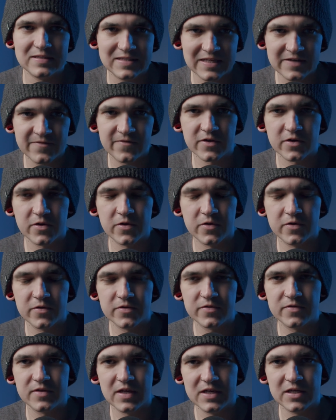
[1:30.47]

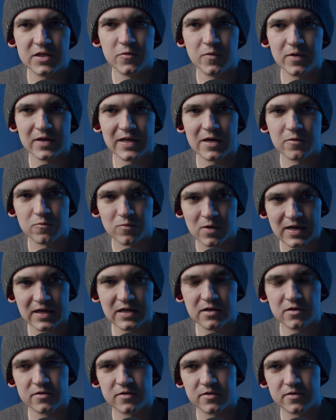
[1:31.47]
difficult than doing a
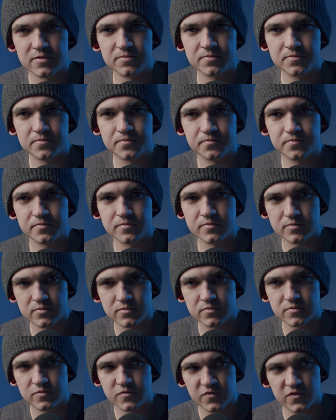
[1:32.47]
regular
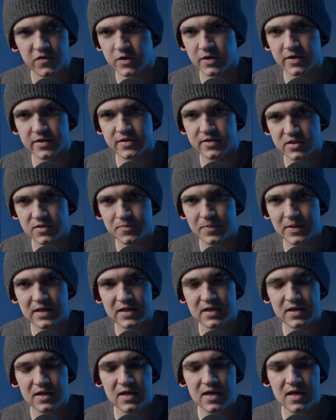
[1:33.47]
footed
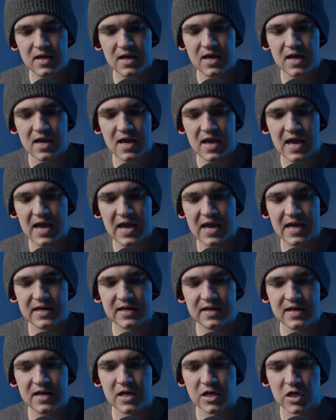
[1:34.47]
spin.
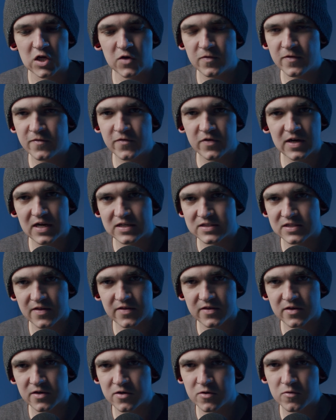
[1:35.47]
And goofy foot has
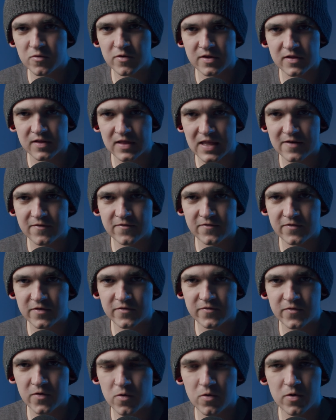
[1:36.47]
nothing to do with left
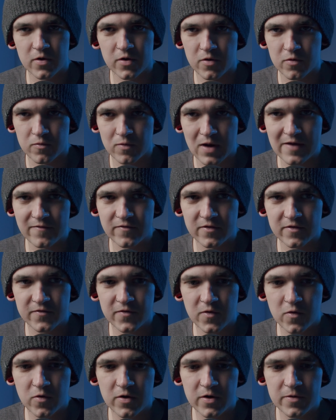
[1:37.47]
foot forward or right foot
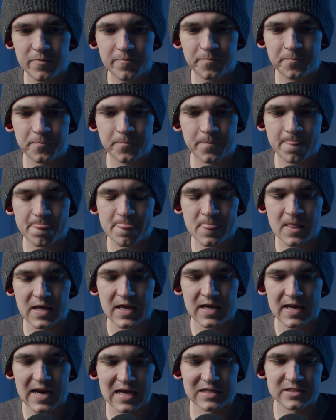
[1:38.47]
forward.
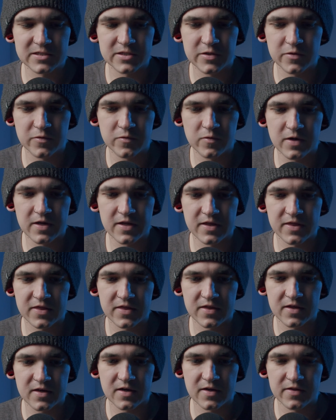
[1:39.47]
It has to do
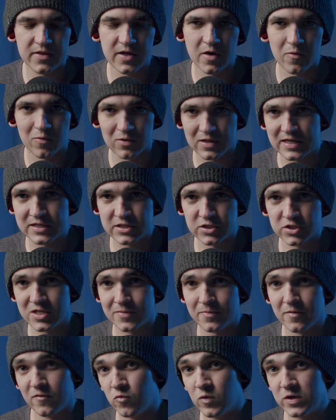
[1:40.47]
with the
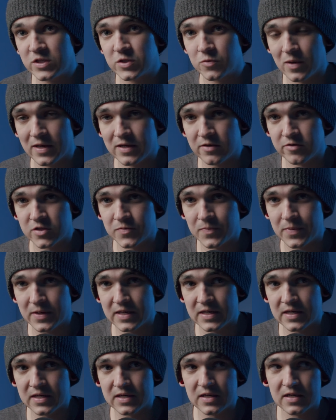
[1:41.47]
relationship of which way you
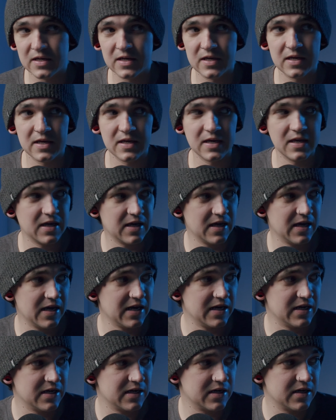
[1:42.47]
spin
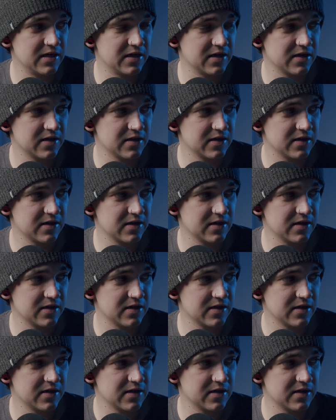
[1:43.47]
in